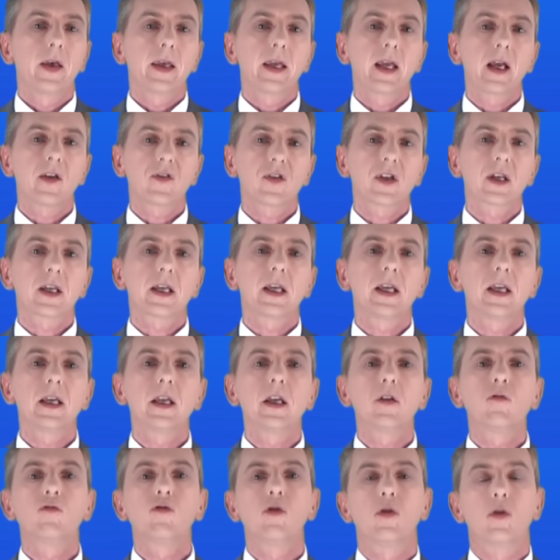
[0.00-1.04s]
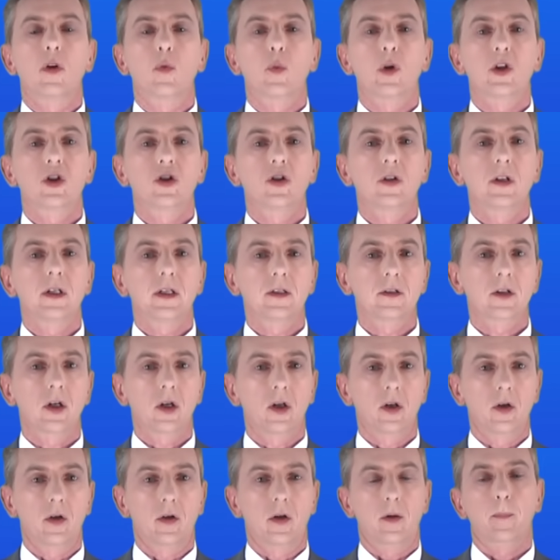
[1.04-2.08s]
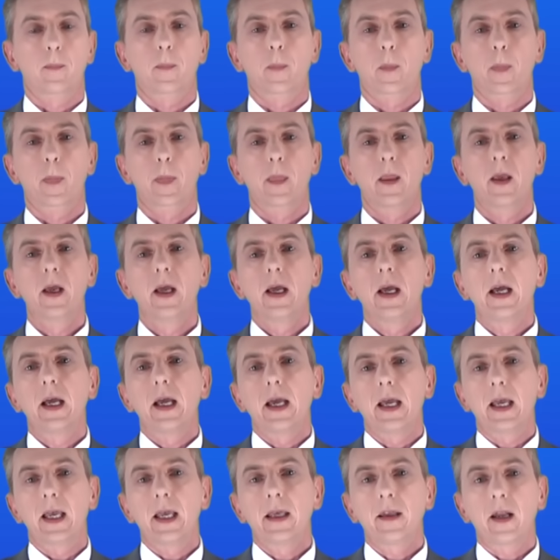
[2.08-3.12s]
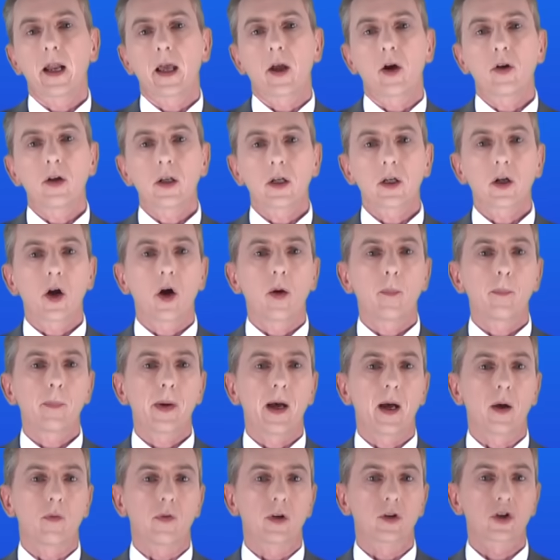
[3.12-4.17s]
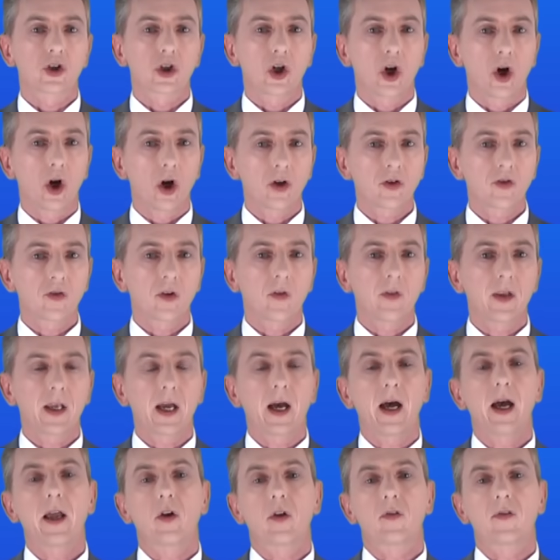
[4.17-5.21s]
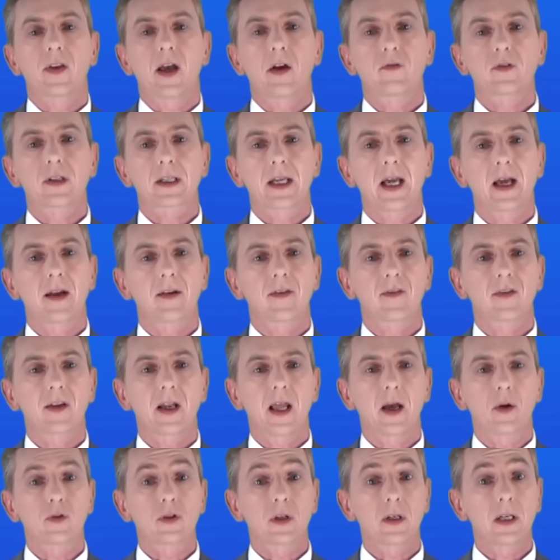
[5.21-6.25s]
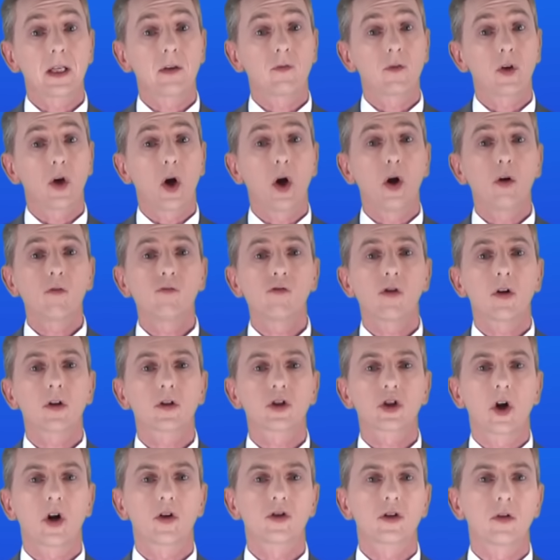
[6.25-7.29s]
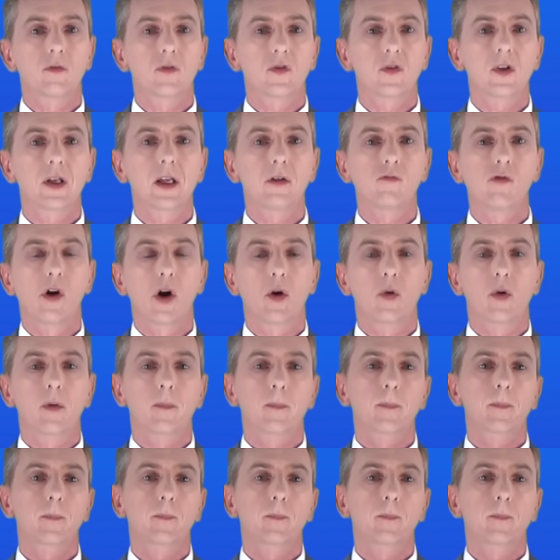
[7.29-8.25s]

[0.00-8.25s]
Here's the key rule which you need to learn. In an ionic compound, the charges on the ions have to cancel out to leave an overall charge of zero.